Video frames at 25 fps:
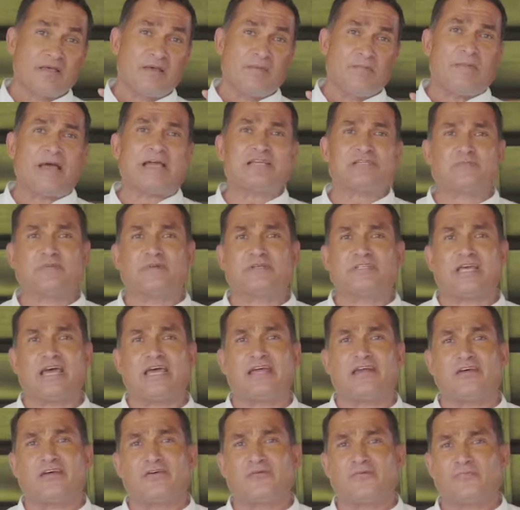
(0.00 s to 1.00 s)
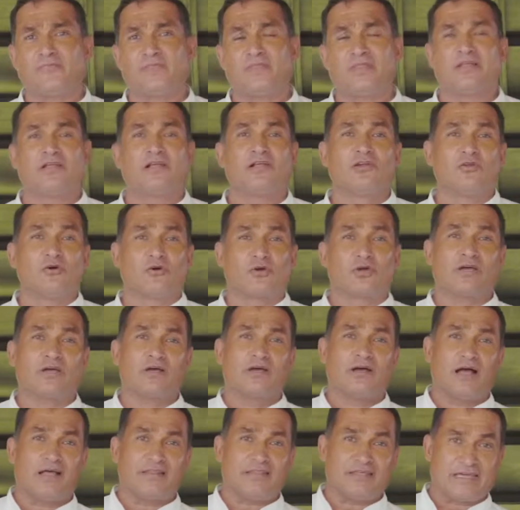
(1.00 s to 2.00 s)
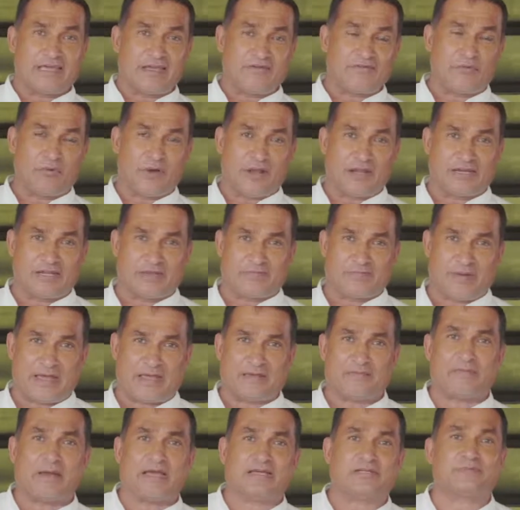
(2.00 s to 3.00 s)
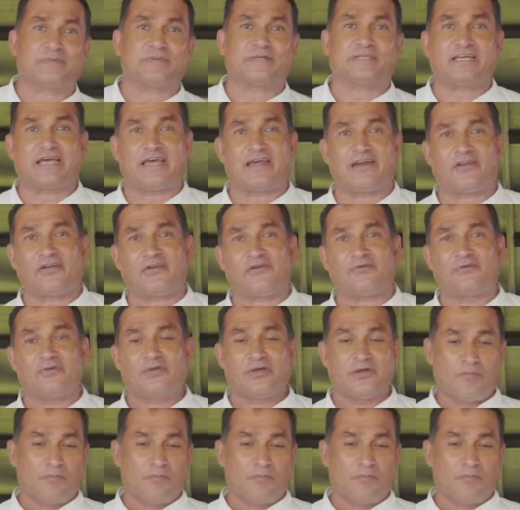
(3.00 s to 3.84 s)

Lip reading: Mashed potato. Look, I think everyone can make mashed potato.